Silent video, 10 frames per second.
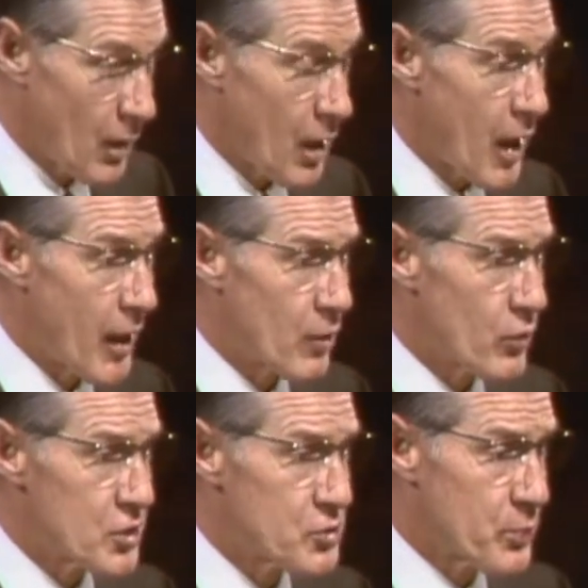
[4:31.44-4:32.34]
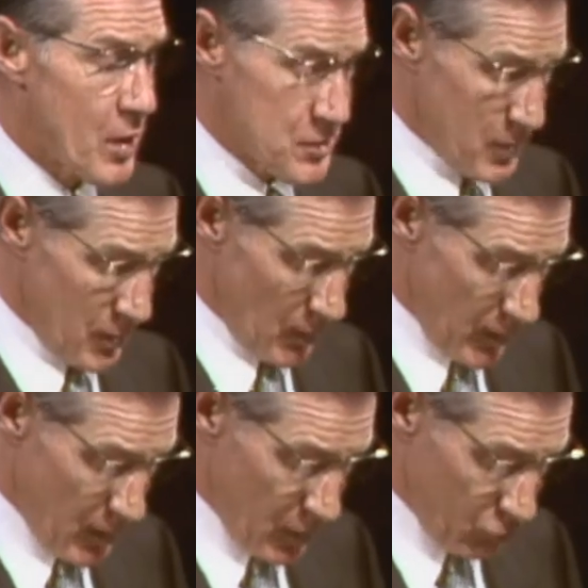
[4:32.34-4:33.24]
I wish President
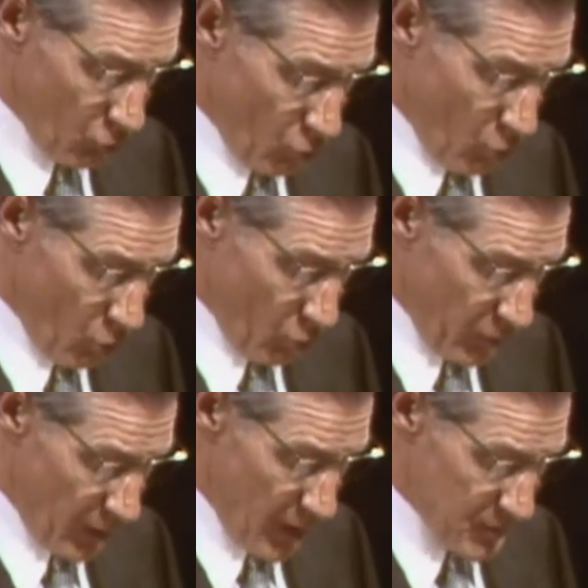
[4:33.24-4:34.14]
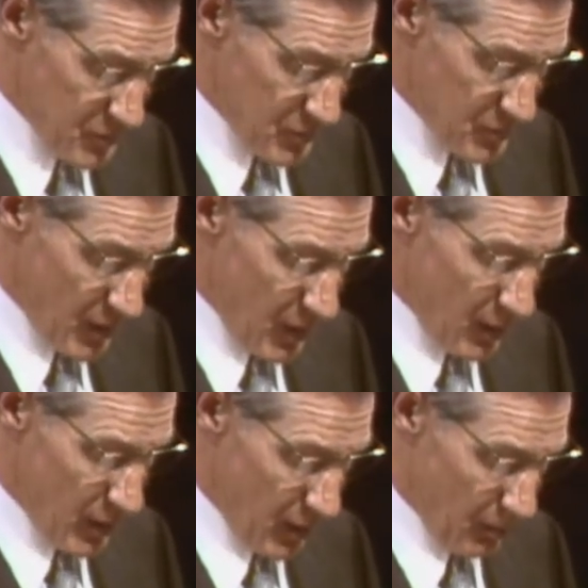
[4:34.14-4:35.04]
Lee to know that I
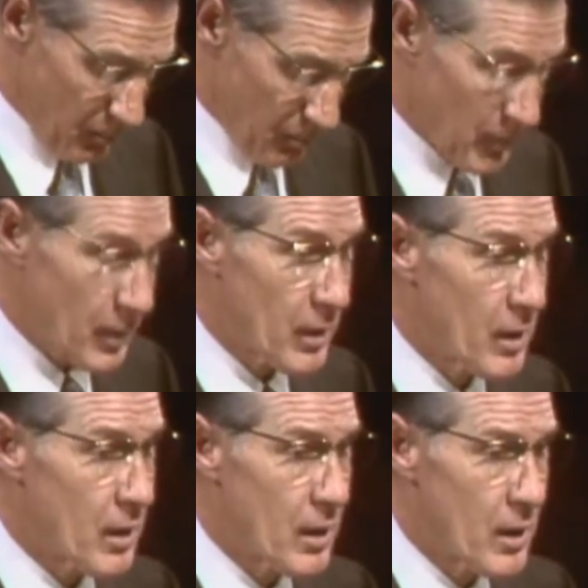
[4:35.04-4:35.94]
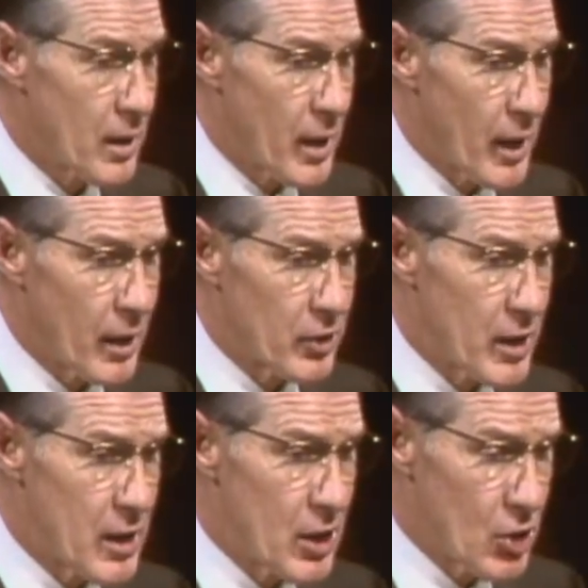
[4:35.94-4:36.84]
sustain him and
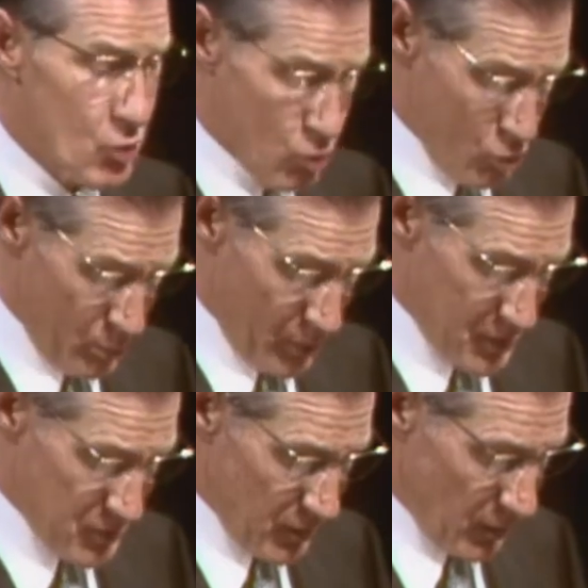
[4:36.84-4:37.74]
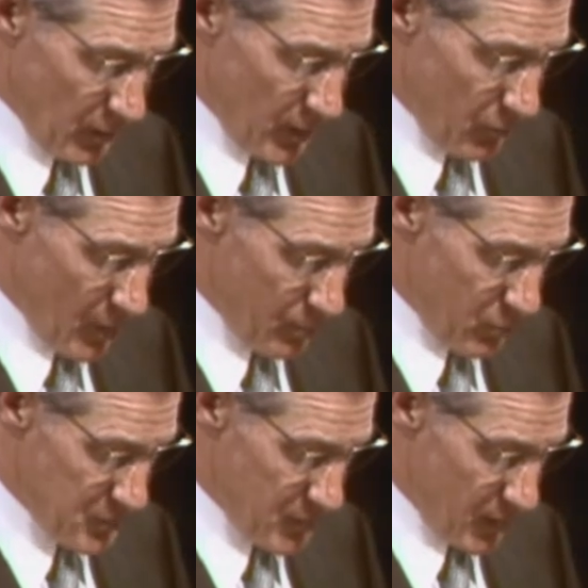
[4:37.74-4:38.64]
he who President Lee
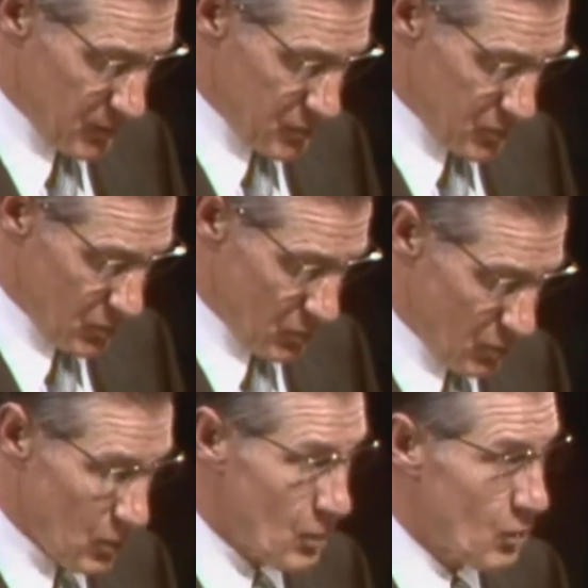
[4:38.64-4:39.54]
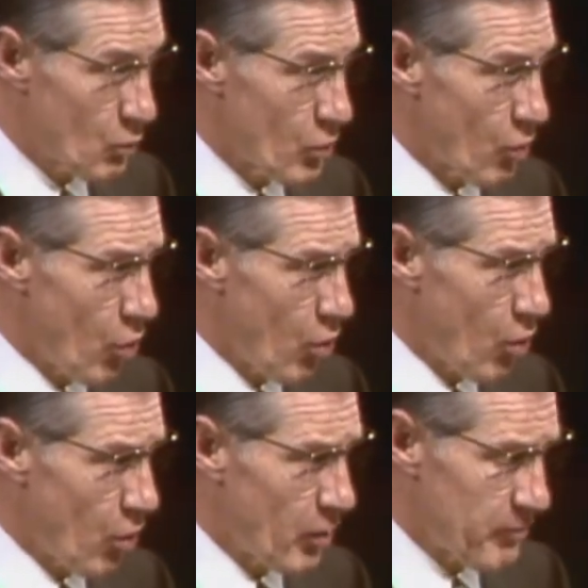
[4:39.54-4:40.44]
represents with
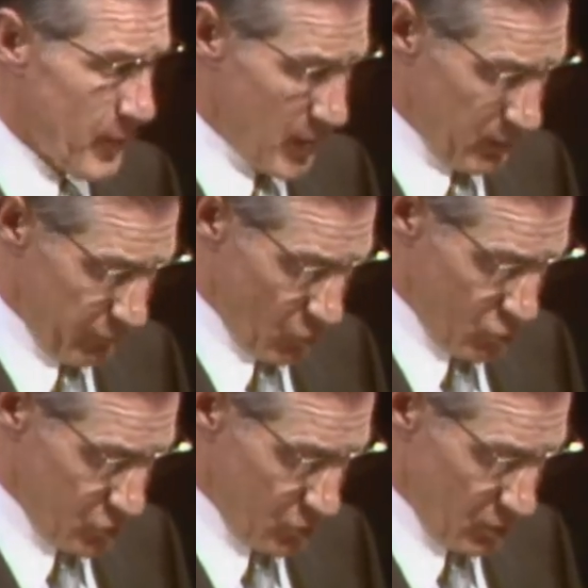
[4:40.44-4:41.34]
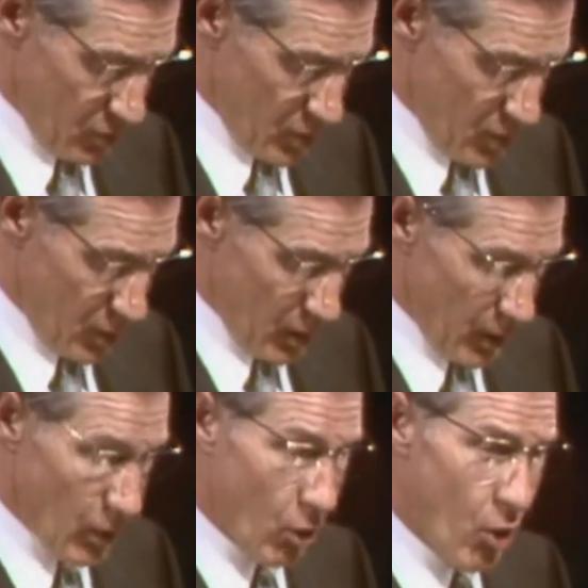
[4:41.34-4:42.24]
all of my devotion
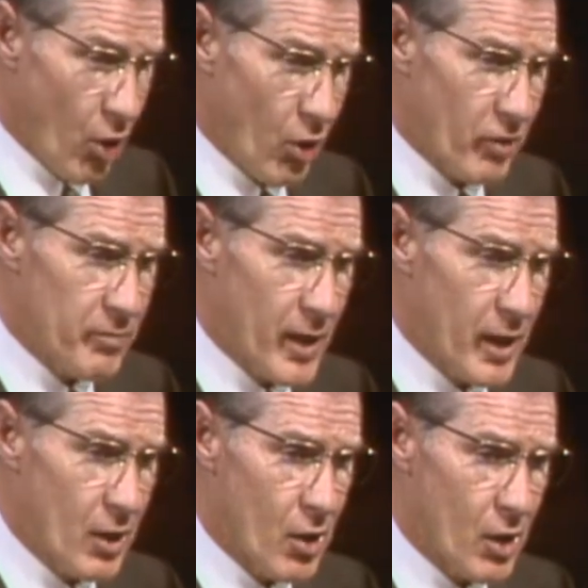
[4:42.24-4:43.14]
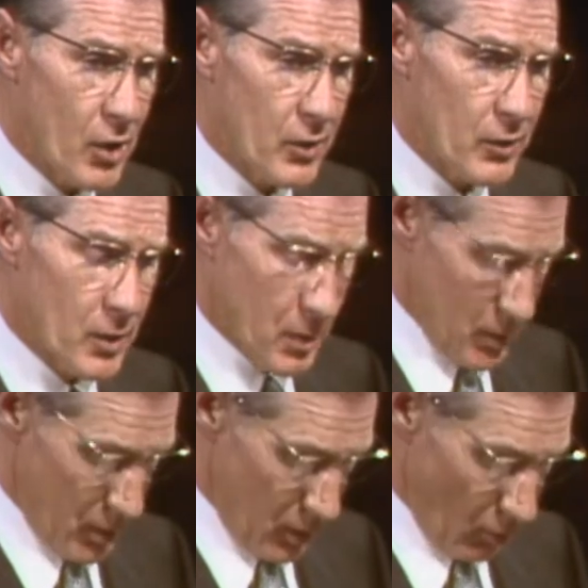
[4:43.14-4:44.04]
and all of my heart
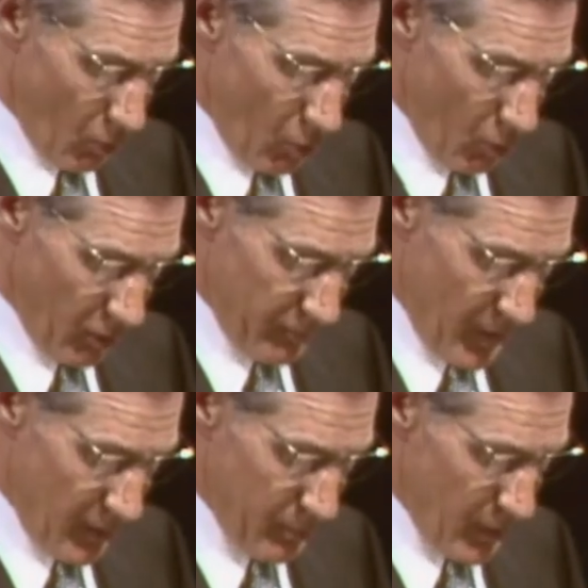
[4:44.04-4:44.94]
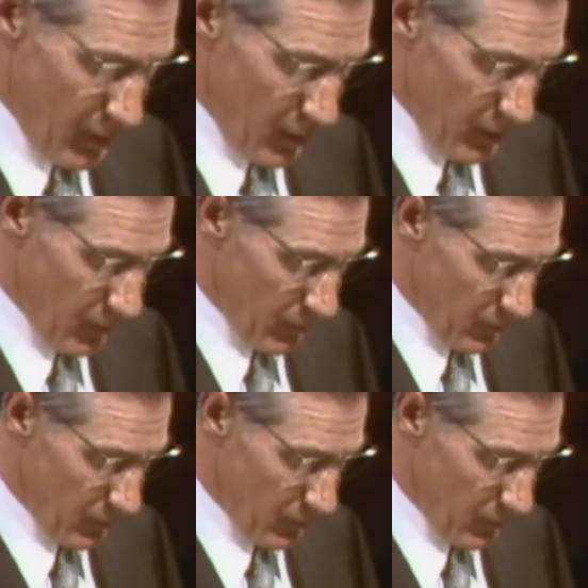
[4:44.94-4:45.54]
and all of my being.